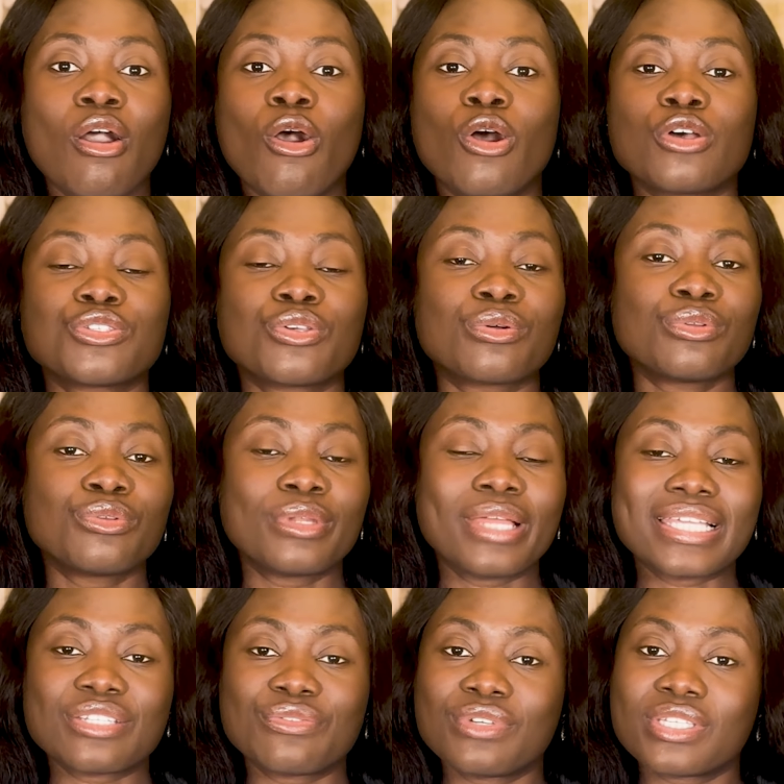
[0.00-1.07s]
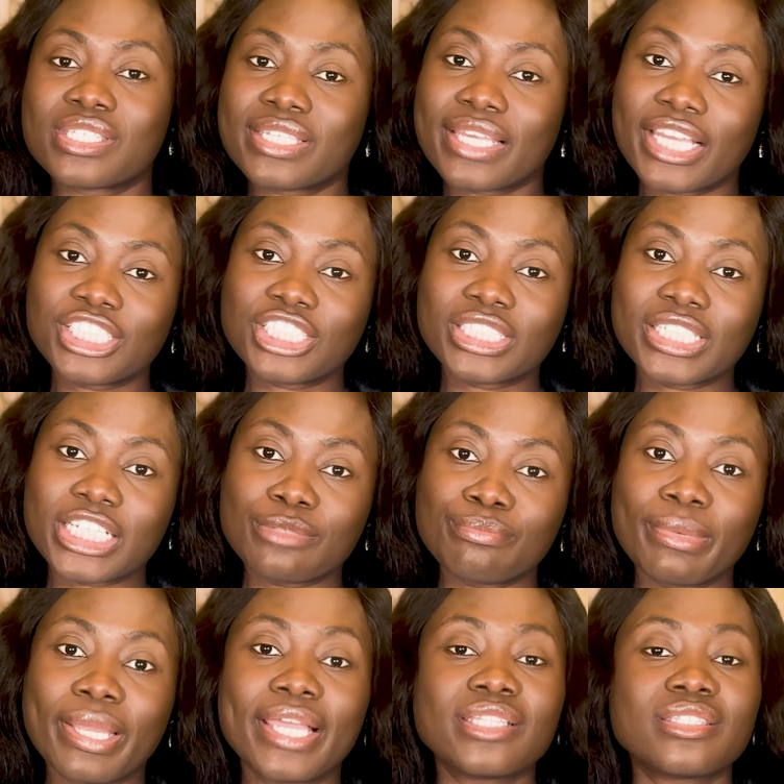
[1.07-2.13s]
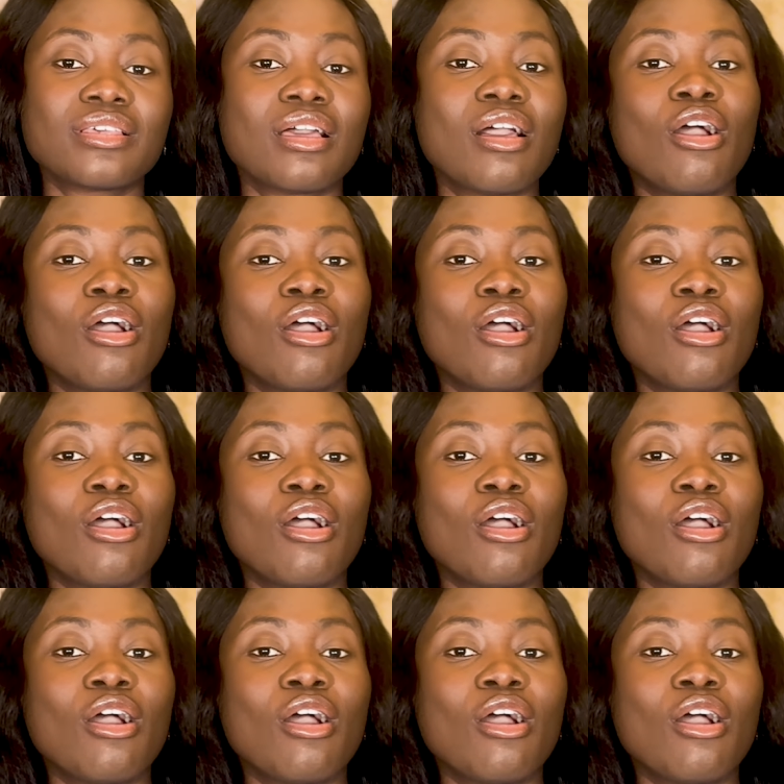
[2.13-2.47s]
also known as research statement,